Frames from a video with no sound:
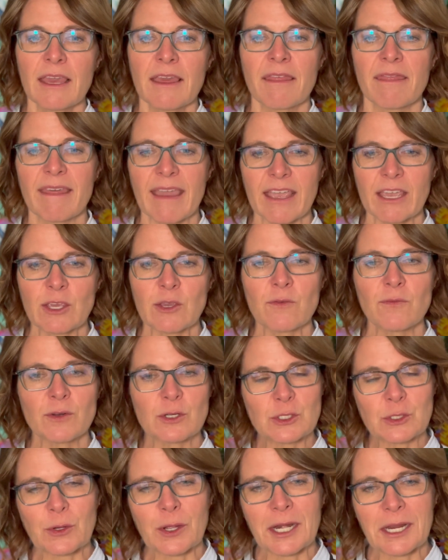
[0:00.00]
Thank you for
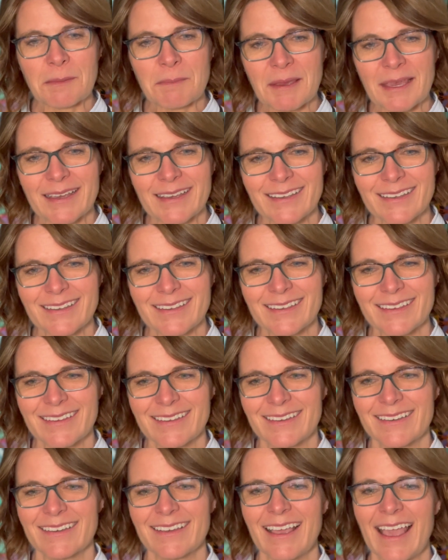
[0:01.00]
joining me,
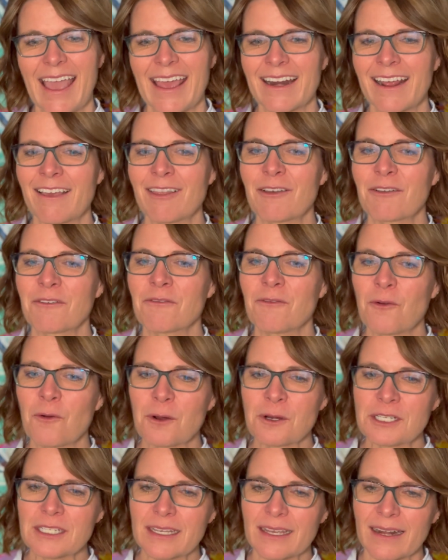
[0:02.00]
and I look
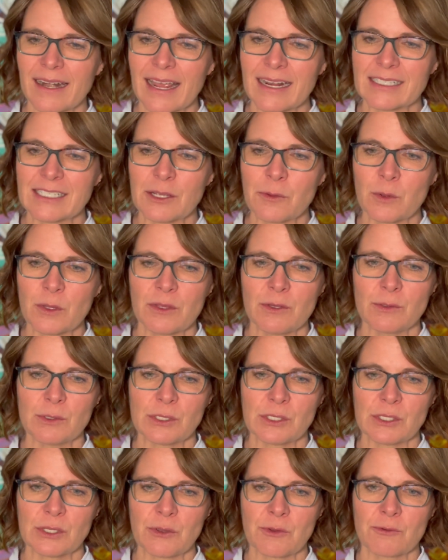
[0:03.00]
forward to connecting with you
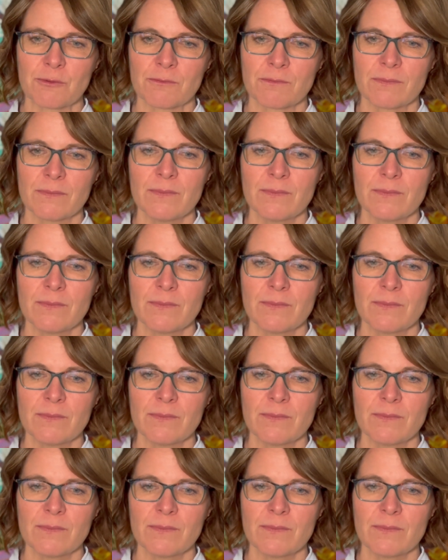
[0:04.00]
soon.